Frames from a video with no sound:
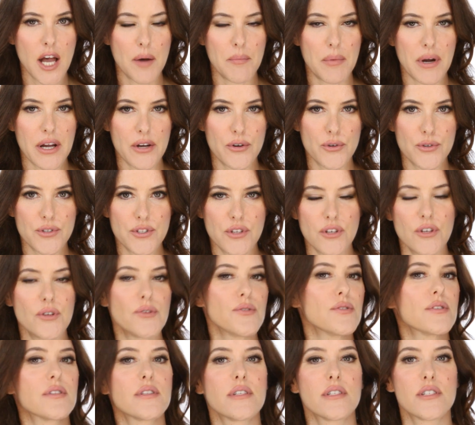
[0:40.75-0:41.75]
But I also
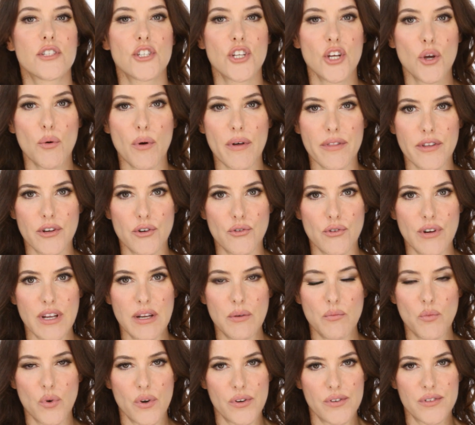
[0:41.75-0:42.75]
use, there's two other
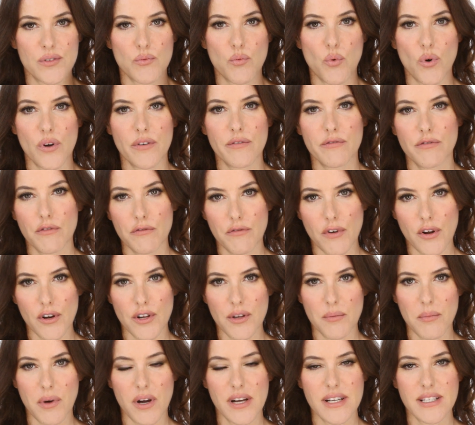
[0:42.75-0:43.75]
green ones, one for
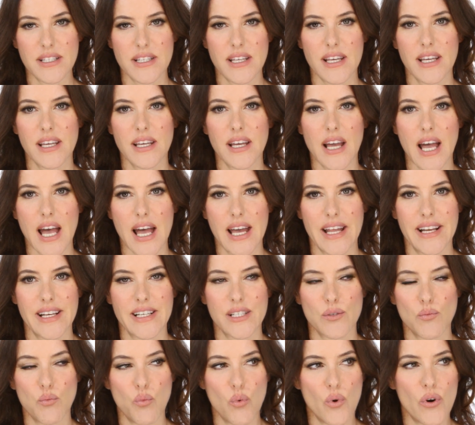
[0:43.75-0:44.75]
volumizing
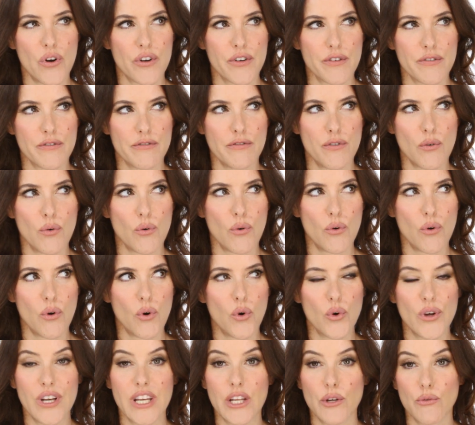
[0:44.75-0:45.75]
and one for
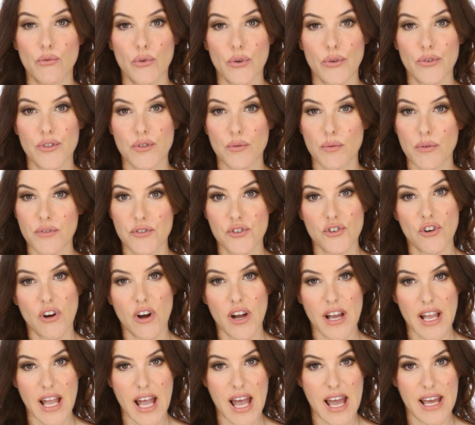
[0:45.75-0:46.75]
oily roots with
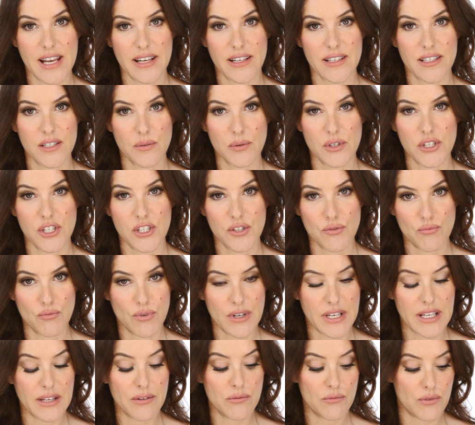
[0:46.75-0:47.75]
dry ends, which is
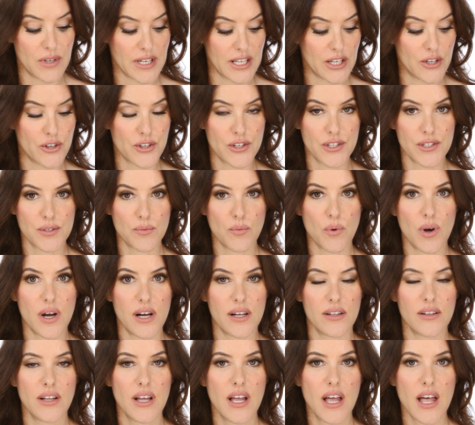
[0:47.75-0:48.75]
really, really good as well.